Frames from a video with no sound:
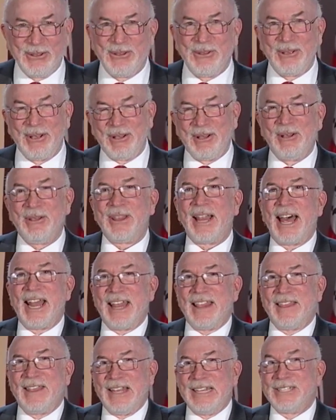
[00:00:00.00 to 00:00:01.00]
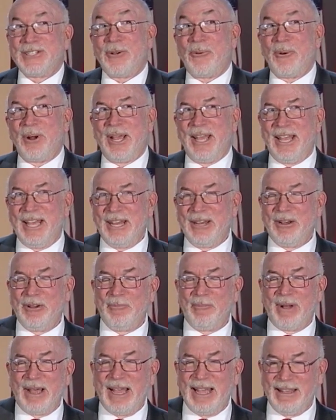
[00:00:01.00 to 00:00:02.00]
a lot of things that were
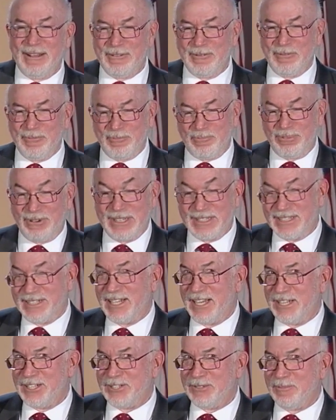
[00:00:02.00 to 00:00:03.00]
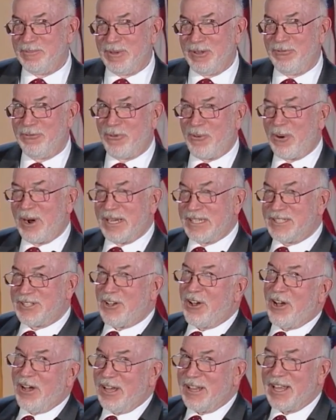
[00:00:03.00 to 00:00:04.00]
in my presentation before I
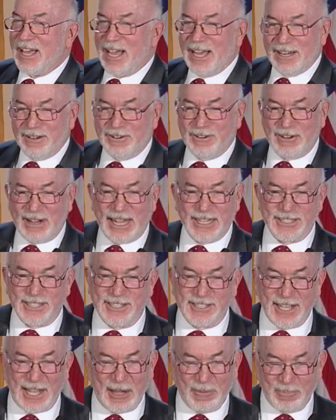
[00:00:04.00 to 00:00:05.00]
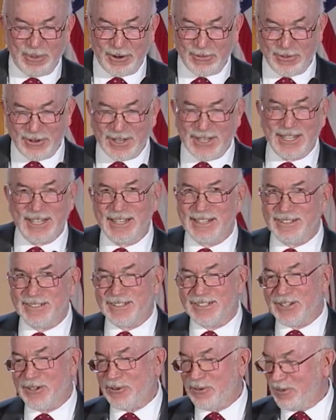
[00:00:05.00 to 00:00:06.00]
saw that are actually tied perfectly.
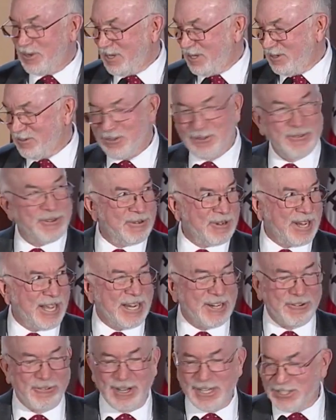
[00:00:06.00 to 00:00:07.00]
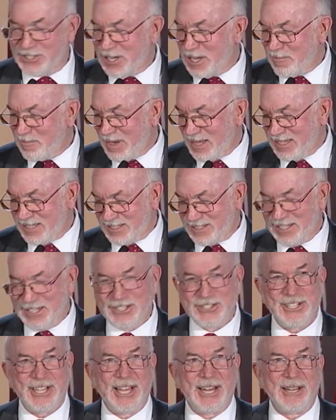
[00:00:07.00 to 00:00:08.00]
So again, great job by the City
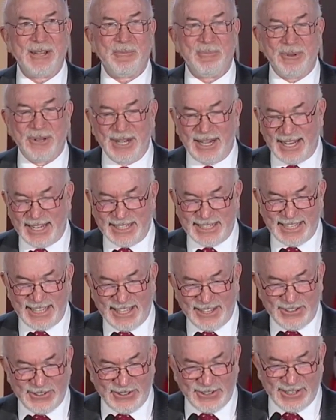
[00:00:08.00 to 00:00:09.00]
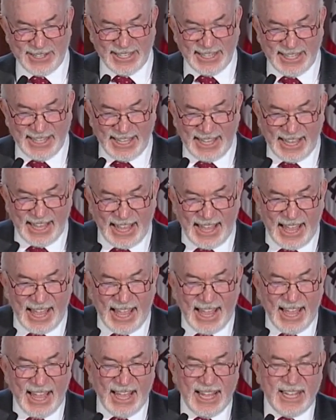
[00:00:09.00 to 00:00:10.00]
Channel in putting that together.
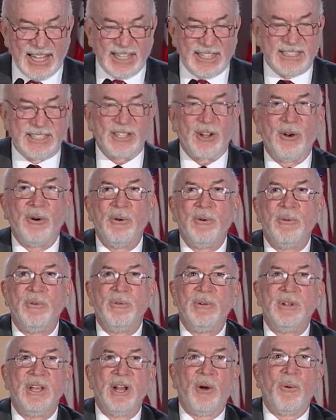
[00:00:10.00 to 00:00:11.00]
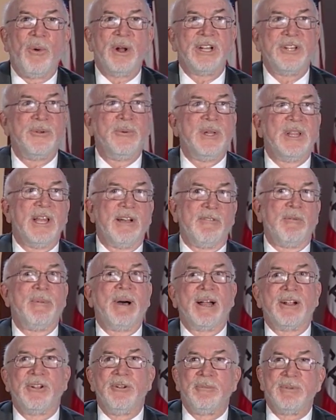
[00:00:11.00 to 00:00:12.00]
So, you know, what do we love
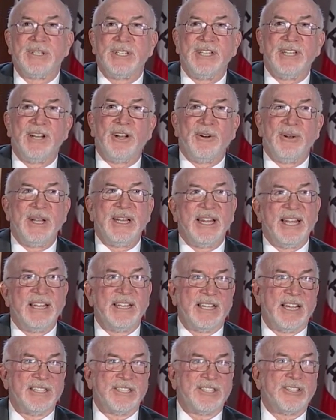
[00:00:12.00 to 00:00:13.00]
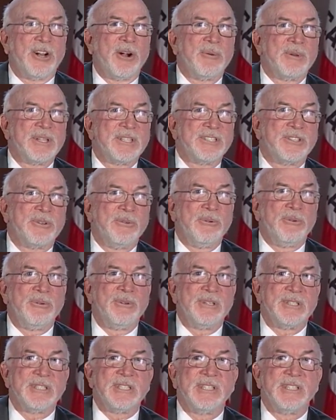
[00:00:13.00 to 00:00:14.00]
about Cupertino? It does start with the schools.